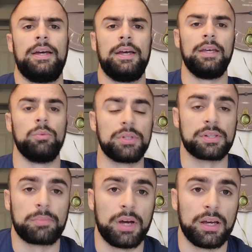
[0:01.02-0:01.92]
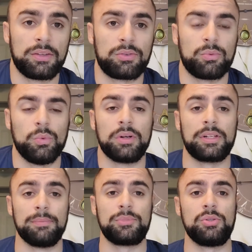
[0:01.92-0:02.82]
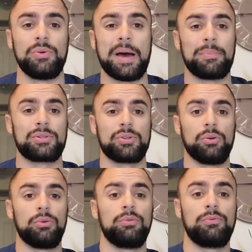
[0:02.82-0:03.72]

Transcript: Hey, what's up, guys? Welcome to episode